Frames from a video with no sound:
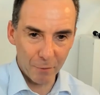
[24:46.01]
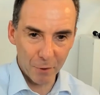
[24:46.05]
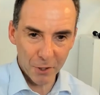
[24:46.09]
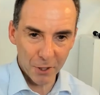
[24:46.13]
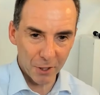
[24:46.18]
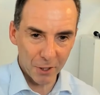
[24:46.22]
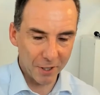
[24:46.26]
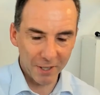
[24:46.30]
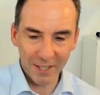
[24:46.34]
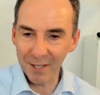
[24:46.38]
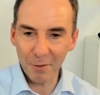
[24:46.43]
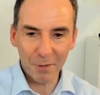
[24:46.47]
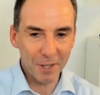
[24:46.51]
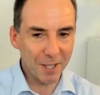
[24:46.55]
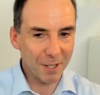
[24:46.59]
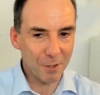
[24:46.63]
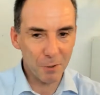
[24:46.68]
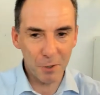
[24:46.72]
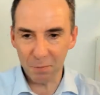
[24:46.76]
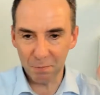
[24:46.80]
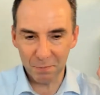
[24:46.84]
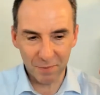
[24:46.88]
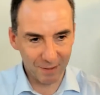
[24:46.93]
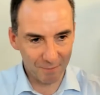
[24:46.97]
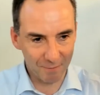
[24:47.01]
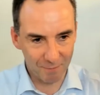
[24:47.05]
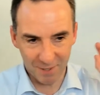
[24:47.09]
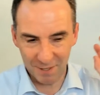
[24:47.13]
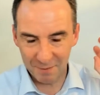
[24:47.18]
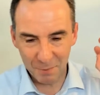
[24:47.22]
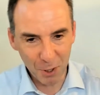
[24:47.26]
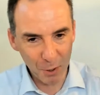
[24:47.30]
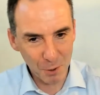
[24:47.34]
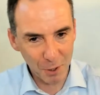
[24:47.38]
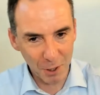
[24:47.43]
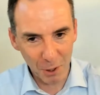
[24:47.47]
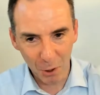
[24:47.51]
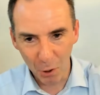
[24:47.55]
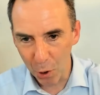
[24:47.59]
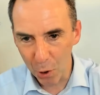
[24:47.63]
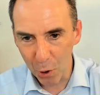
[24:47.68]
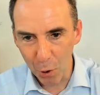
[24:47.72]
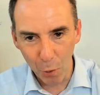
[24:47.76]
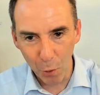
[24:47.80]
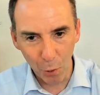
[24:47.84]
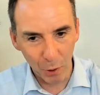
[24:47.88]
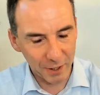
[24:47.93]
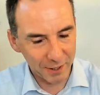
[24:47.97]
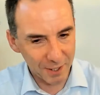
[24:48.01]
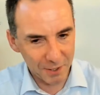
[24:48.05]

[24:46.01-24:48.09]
So there's you can go Google it.